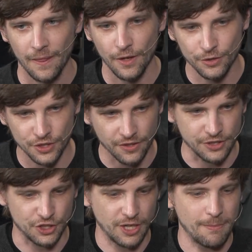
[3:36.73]
those are
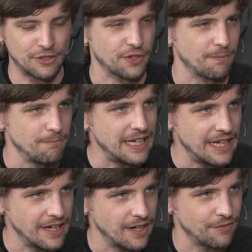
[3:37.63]
the geometric
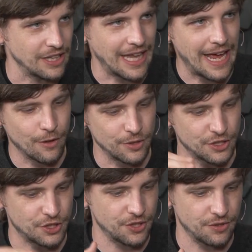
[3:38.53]
mean of a
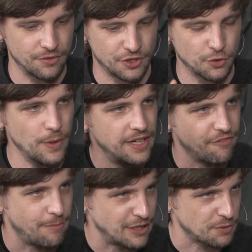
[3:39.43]
language suite
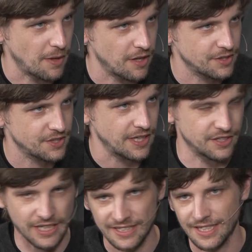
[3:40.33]
of benchmarks that
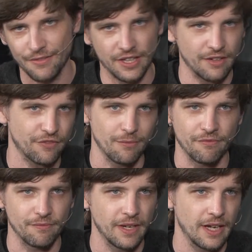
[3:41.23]
test everything from